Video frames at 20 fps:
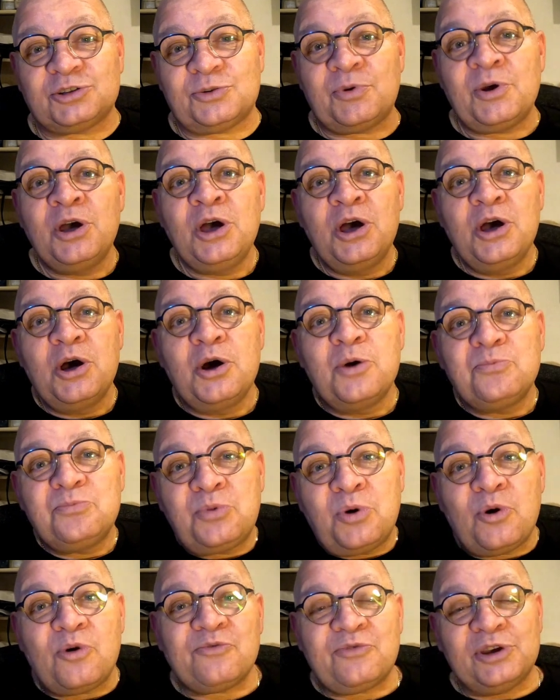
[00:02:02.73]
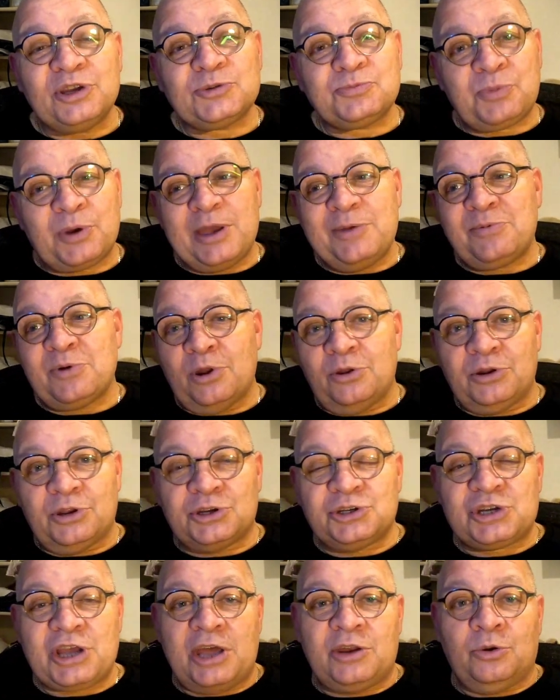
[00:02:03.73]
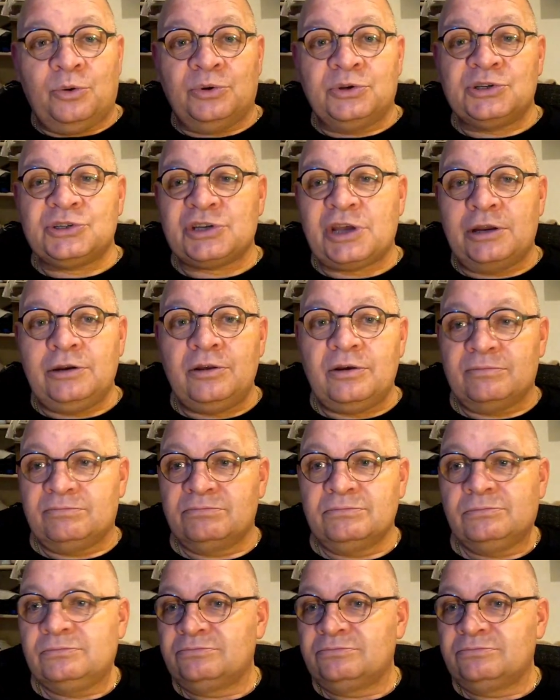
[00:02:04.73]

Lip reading: to put these people on the channel and say, look,